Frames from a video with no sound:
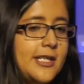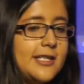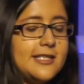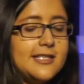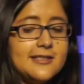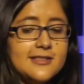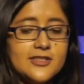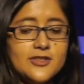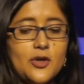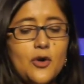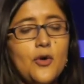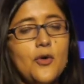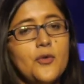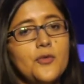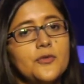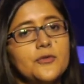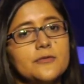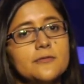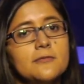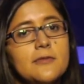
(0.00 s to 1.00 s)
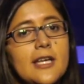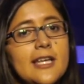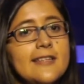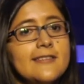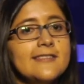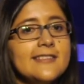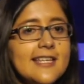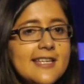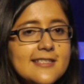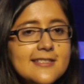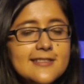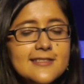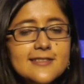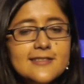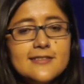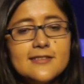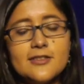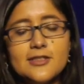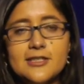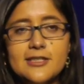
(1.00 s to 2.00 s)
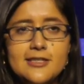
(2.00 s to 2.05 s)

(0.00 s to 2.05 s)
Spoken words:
its own tests,